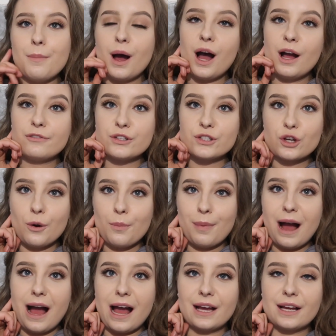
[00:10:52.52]
But I've just got
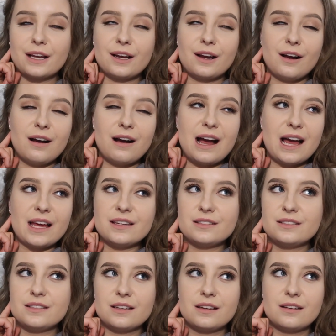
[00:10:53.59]
back
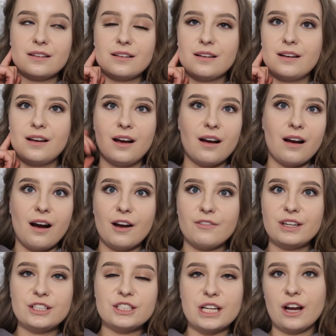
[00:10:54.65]
and
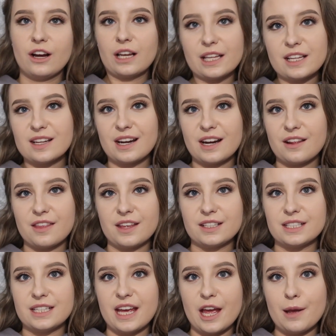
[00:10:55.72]
I've literally hardly done
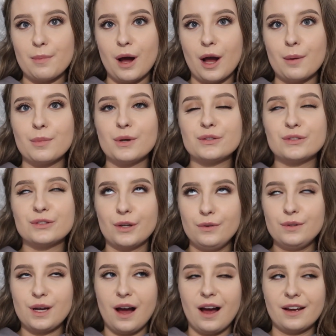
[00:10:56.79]
anything today, but I'm
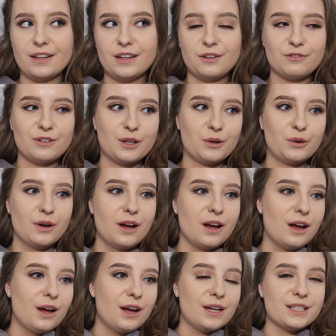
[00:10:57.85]
so tired, feel
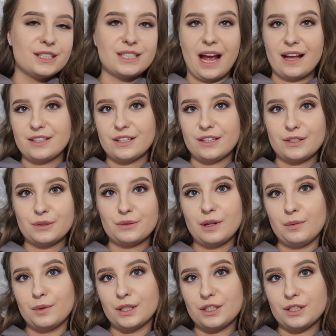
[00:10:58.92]
shattered.
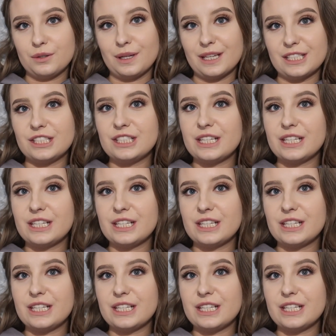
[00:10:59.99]
All I want to do is